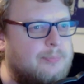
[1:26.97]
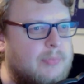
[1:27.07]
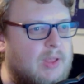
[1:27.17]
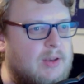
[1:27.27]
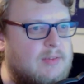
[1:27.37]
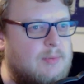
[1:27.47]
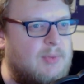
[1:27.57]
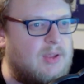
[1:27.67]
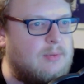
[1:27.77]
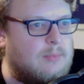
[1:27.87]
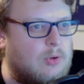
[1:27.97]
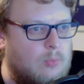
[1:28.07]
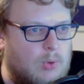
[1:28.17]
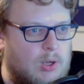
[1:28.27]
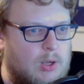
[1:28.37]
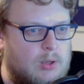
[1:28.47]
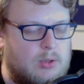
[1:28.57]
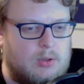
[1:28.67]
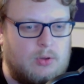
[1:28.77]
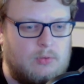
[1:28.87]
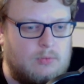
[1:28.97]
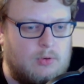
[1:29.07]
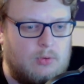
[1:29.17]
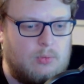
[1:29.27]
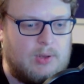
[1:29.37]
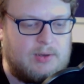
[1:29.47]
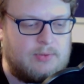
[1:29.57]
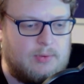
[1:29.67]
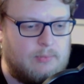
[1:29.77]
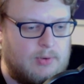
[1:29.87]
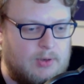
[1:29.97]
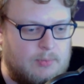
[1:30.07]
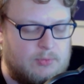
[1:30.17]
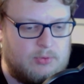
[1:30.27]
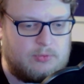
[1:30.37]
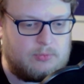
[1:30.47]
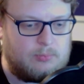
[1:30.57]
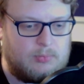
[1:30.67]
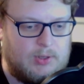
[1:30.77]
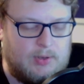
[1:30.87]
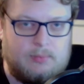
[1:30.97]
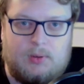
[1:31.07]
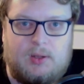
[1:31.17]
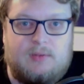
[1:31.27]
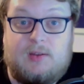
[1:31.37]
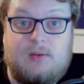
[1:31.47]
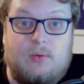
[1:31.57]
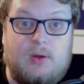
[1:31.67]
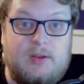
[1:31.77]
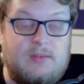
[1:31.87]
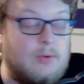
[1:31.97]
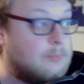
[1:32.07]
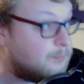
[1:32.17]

And it did mean couldn't work, couldn't do anything really, which was, yeah, like I say, not ideal.